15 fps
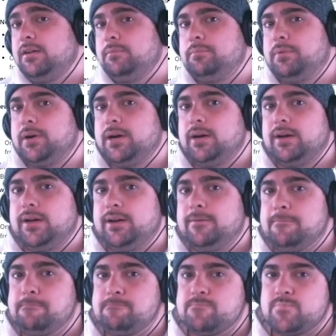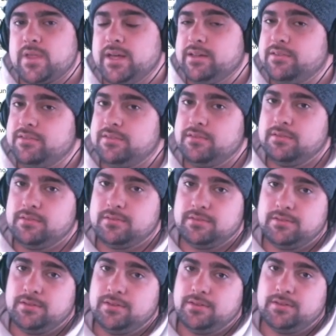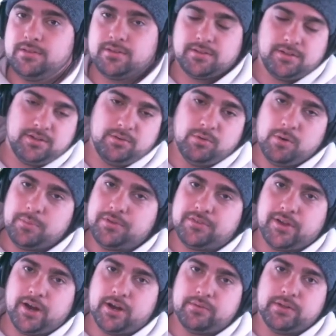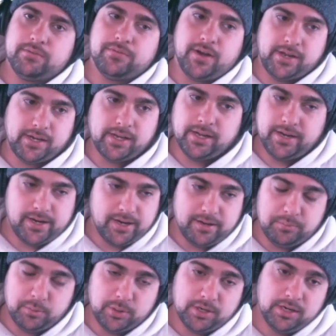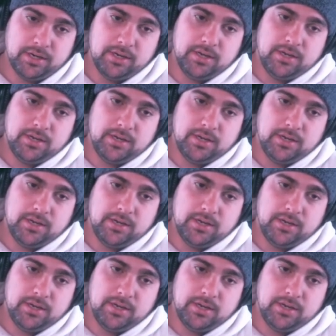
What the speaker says: but you won't be scared of it fighting it anymore.